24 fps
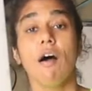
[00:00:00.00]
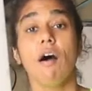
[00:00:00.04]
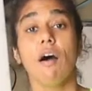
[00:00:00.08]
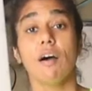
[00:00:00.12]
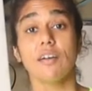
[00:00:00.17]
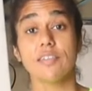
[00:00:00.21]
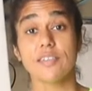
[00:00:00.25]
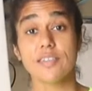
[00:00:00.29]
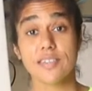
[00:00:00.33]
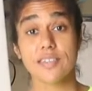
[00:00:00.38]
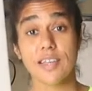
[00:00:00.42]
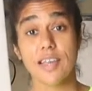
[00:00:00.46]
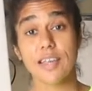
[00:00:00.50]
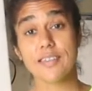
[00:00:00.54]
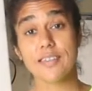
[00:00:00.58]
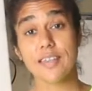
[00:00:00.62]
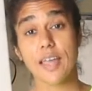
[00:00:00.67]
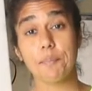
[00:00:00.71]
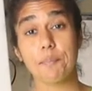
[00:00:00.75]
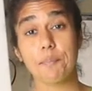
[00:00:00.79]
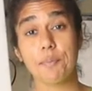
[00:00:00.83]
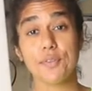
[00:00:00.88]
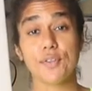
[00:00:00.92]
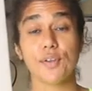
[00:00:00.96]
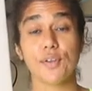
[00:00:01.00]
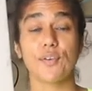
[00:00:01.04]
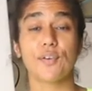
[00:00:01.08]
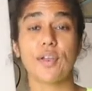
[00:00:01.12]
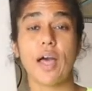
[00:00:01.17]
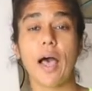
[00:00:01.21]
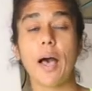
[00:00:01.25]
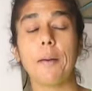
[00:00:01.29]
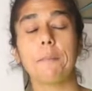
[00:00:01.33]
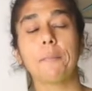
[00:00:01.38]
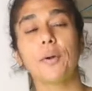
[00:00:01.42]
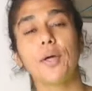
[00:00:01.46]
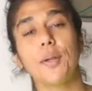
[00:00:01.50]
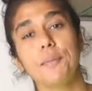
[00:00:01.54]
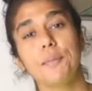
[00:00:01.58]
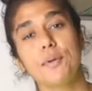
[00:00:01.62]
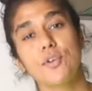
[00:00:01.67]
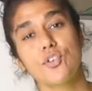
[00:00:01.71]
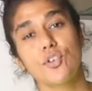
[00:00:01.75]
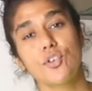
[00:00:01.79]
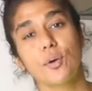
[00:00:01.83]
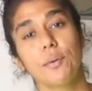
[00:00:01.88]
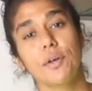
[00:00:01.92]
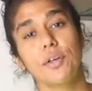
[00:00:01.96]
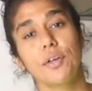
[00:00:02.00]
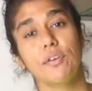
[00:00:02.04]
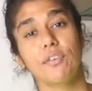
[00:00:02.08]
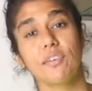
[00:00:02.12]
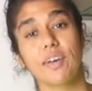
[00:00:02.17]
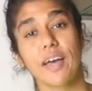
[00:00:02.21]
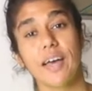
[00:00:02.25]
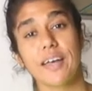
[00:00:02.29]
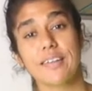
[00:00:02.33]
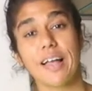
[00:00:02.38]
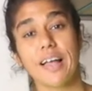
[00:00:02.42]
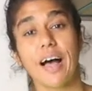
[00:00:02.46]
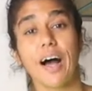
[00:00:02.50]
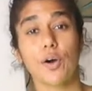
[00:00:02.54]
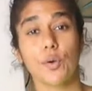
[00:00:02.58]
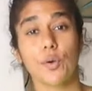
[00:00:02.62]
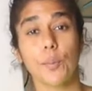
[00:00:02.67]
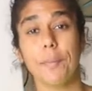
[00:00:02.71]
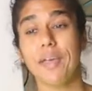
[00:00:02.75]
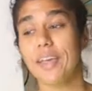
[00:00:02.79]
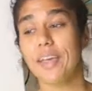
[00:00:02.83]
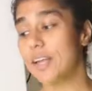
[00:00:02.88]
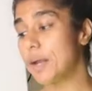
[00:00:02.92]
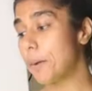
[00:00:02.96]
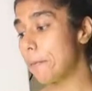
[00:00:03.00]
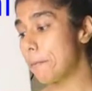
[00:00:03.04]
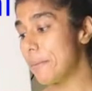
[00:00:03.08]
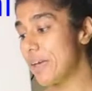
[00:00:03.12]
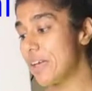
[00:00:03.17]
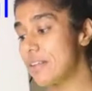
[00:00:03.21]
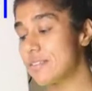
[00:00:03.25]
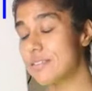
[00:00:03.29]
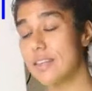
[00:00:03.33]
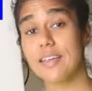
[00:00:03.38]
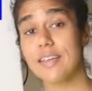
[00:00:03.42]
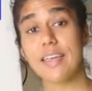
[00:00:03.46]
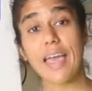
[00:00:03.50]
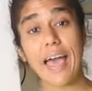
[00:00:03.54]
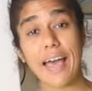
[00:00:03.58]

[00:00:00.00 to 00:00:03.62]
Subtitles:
On today's episode, I'm going to be showing you guys how to make an amazing